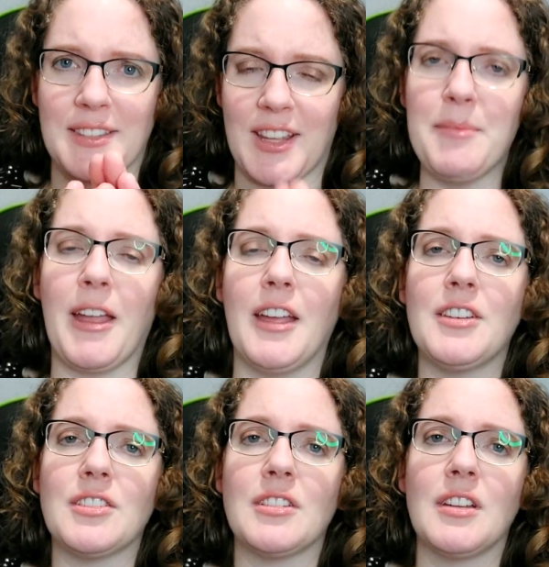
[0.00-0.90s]
same
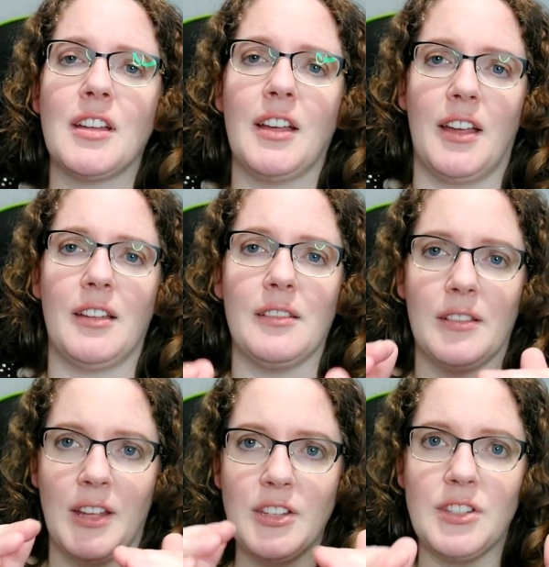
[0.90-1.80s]
age
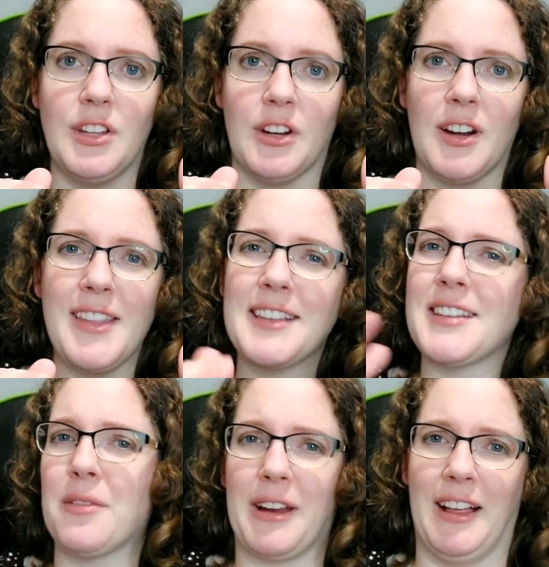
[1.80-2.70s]
each year. And that's
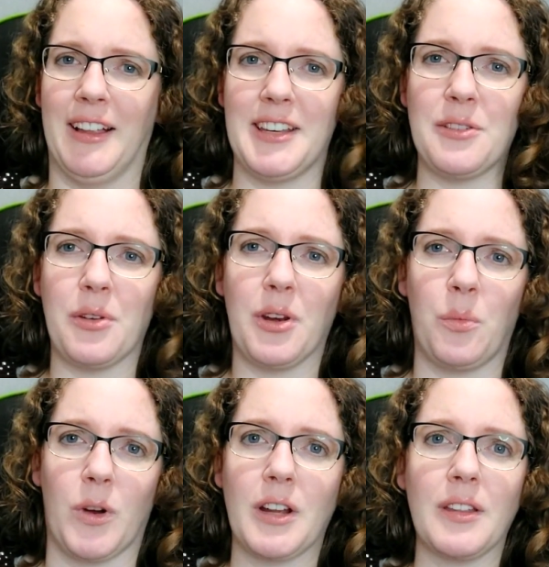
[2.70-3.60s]
not reality. You don't go to
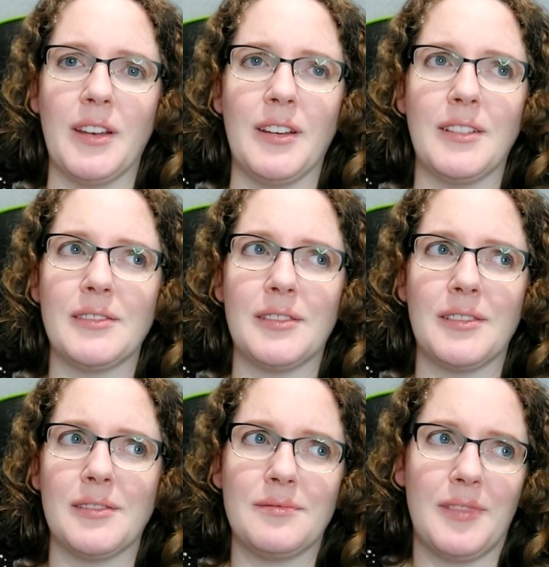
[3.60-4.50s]
work and
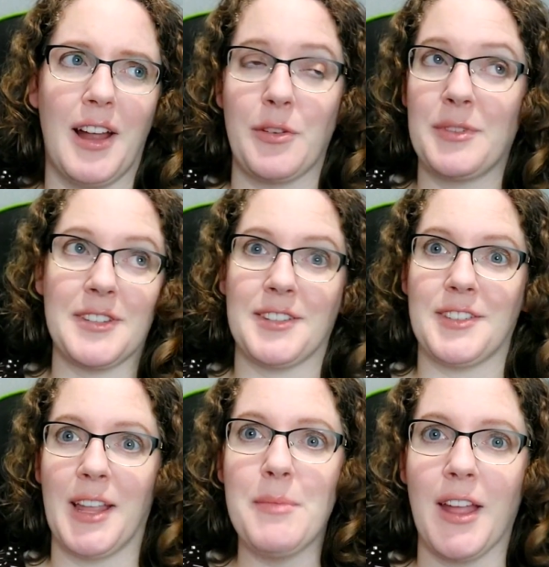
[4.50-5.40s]
everyone's the
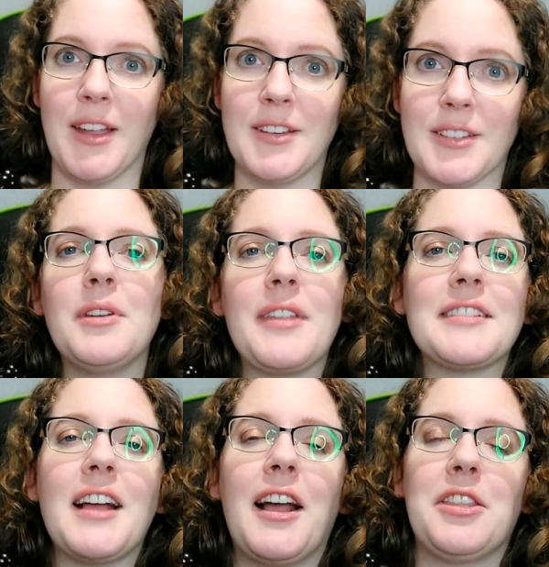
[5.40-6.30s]
same age. No,
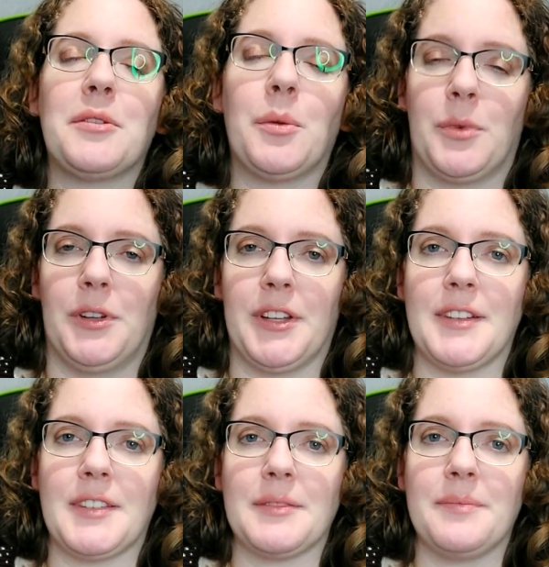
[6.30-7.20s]
that's not how the real world
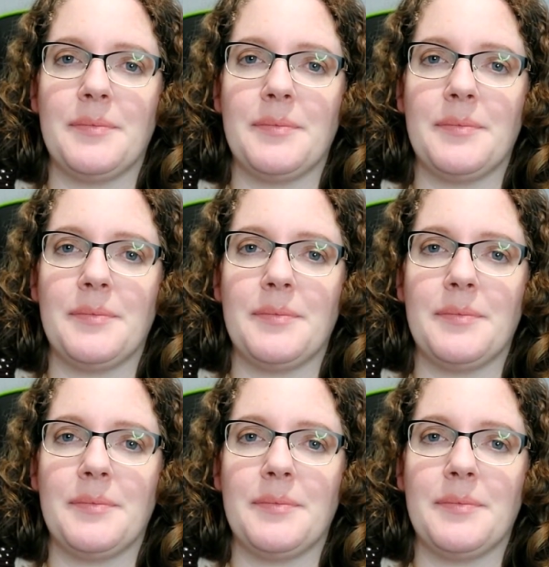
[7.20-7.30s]
is.